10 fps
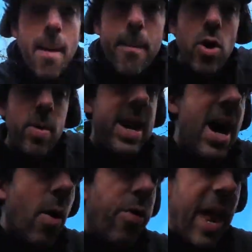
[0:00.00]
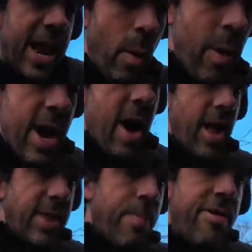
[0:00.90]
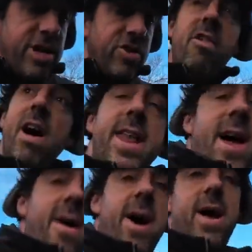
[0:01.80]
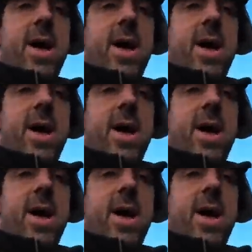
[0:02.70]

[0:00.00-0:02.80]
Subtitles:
Blooming hell, Thanet, we are under pressure right now.